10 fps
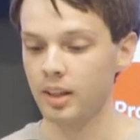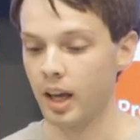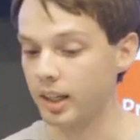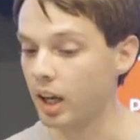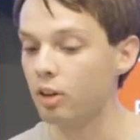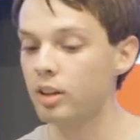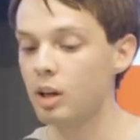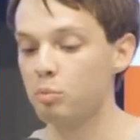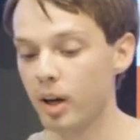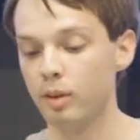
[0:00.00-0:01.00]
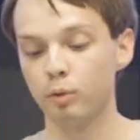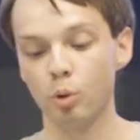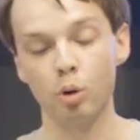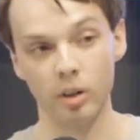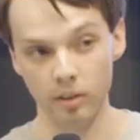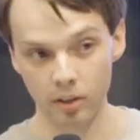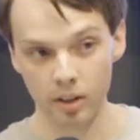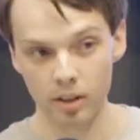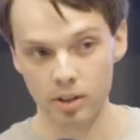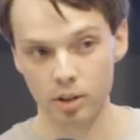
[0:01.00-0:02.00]
And carry that pride forward
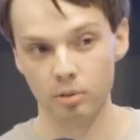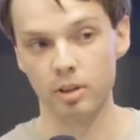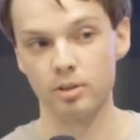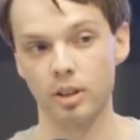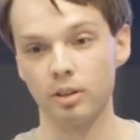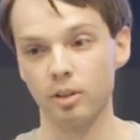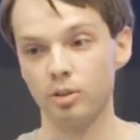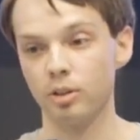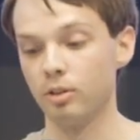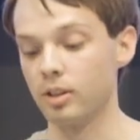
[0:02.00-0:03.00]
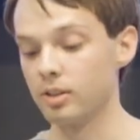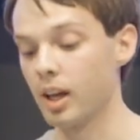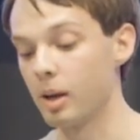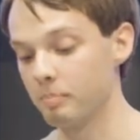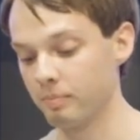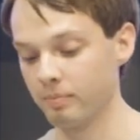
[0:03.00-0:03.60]
so others can learn to do the same.